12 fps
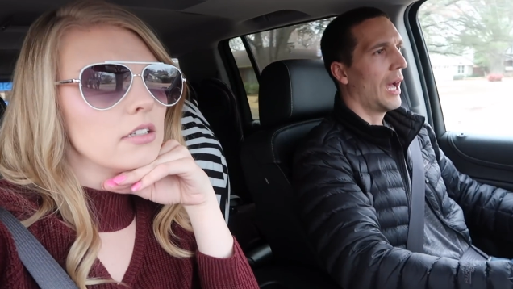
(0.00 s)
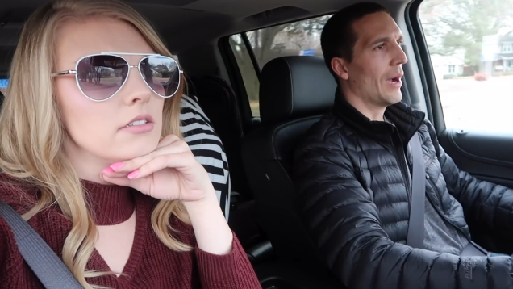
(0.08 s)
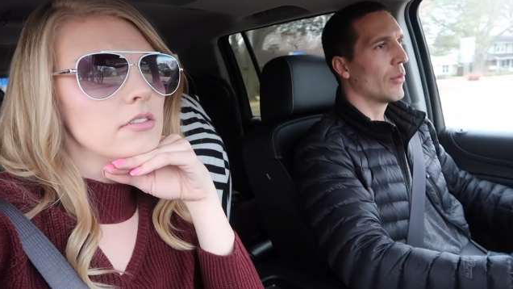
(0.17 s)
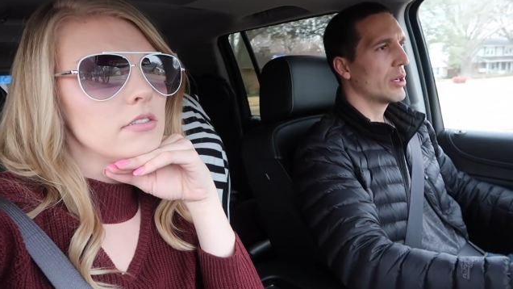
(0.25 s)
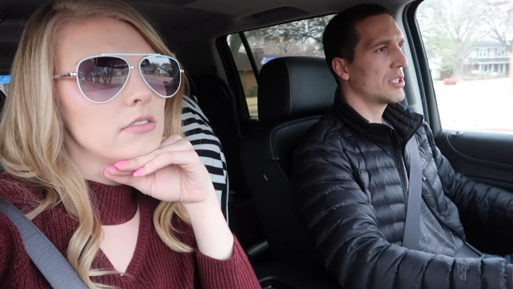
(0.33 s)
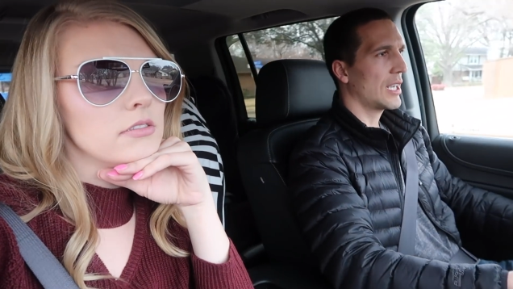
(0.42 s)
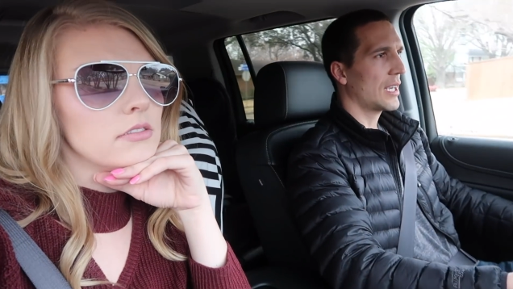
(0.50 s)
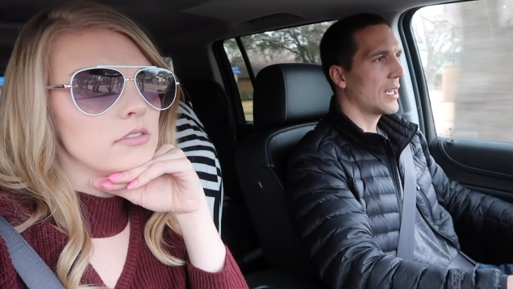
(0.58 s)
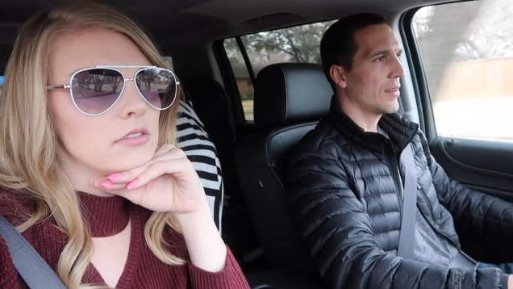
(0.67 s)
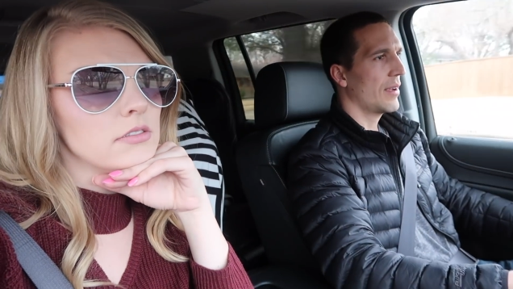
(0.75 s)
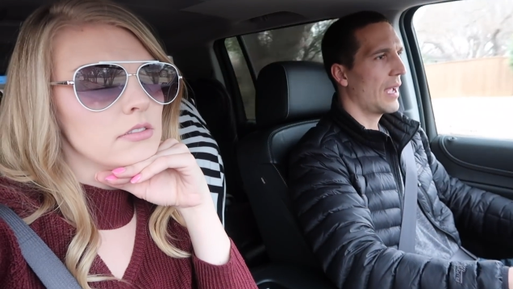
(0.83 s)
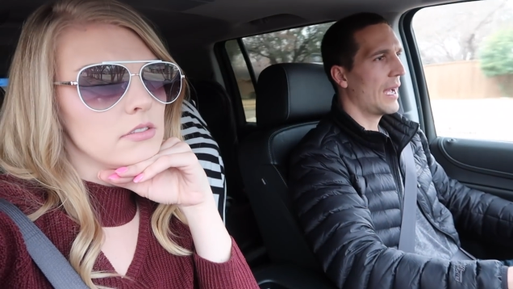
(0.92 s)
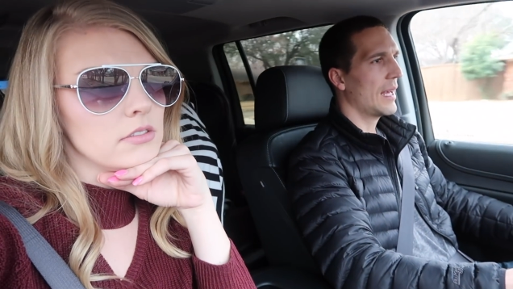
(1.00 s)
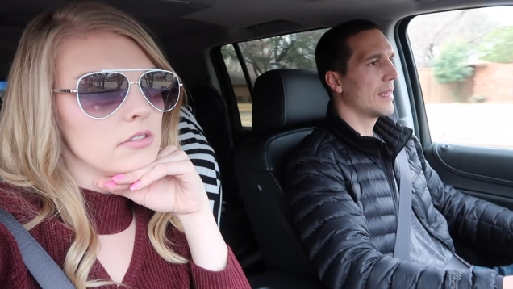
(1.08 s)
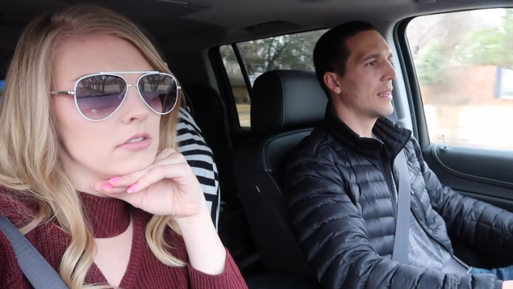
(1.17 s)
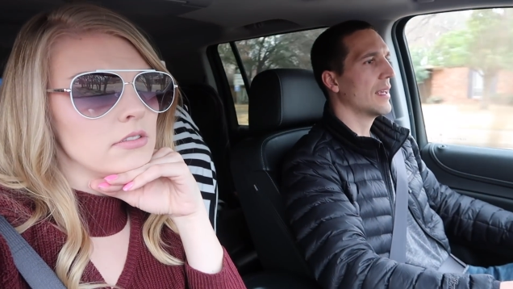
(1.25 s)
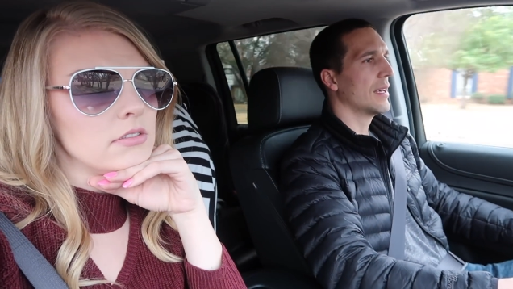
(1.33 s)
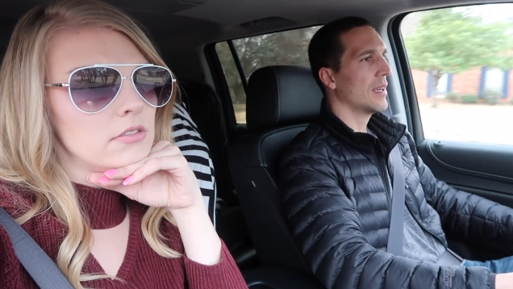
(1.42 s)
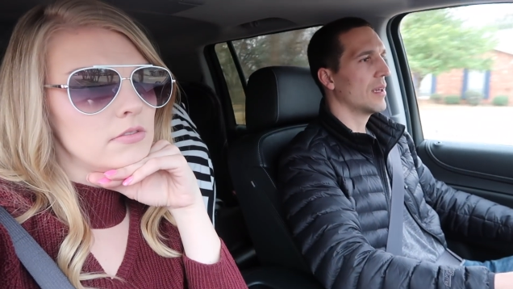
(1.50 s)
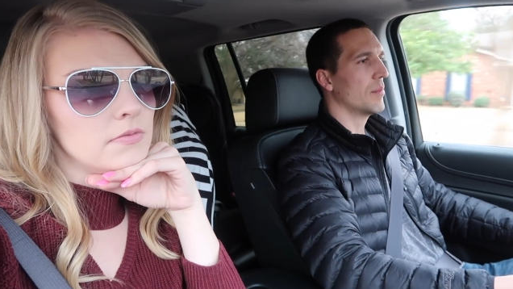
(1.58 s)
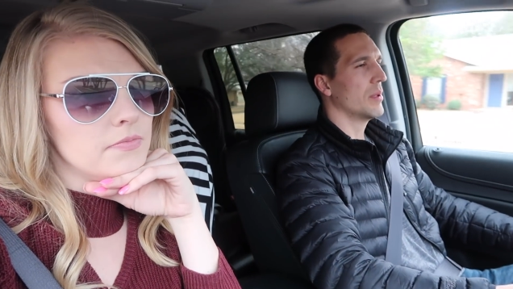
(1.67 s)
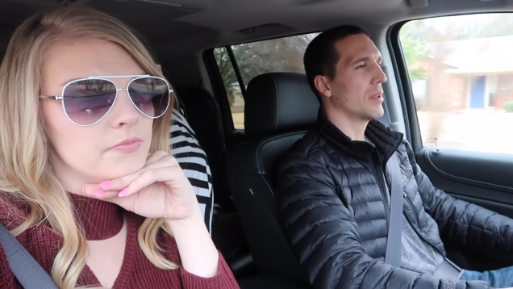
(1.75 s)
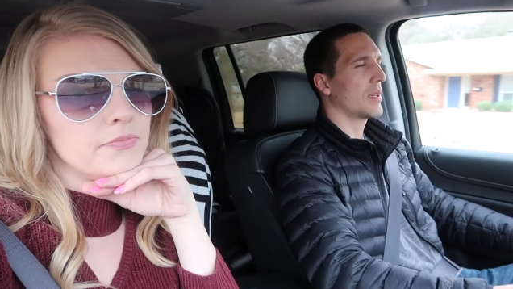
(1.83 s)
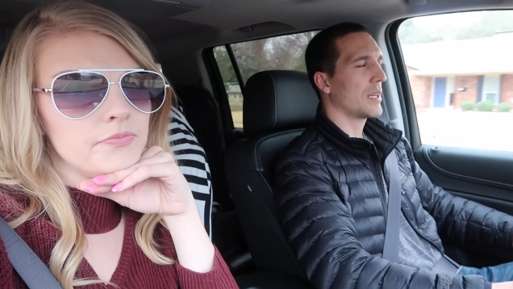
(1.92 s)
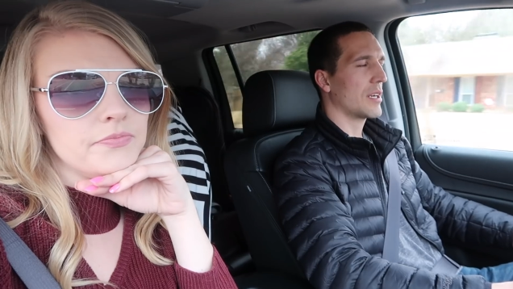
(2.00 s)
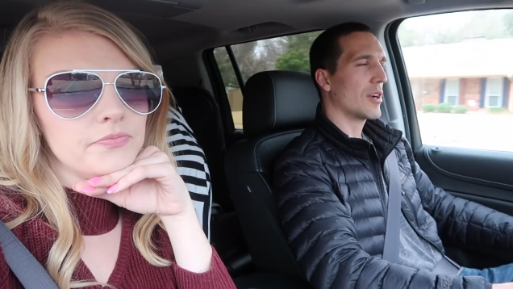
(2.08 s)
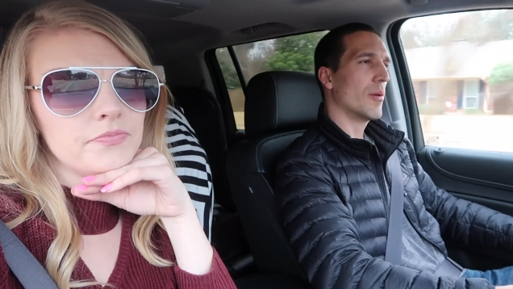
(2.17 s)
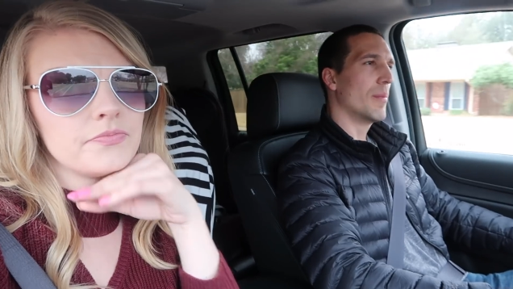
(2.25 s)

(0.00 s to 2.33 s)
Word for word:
Speaker 1: I wish I could have had the ability to go